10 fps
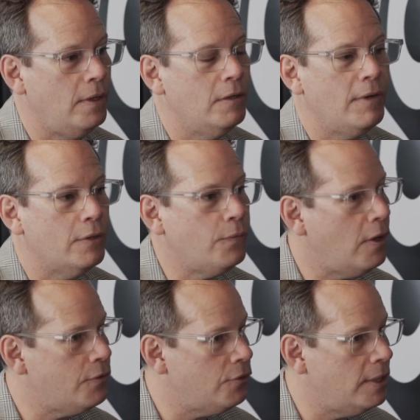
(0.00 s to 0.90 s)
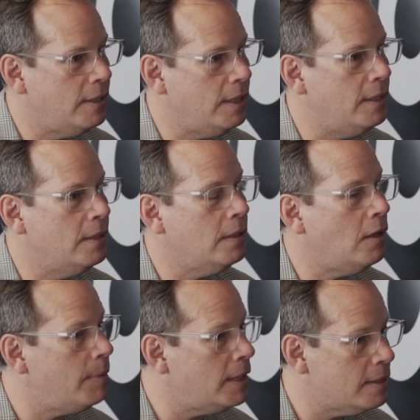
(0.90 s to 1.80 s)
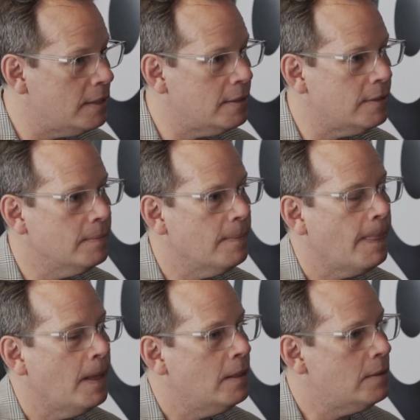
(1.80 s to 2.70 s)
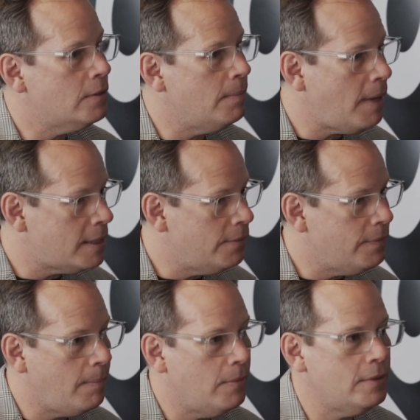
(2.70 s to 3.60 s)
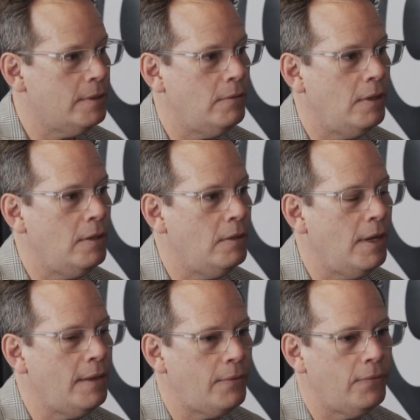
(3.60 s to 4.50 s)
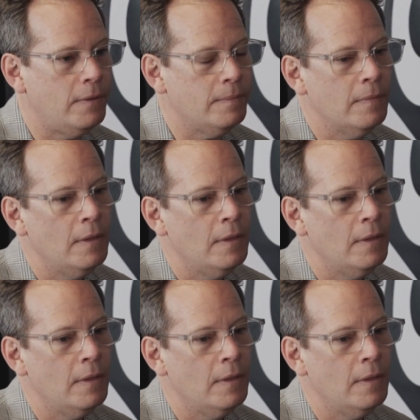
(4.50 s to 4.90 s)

and around 5 trillion in liabilities. So some massive numbers around that front.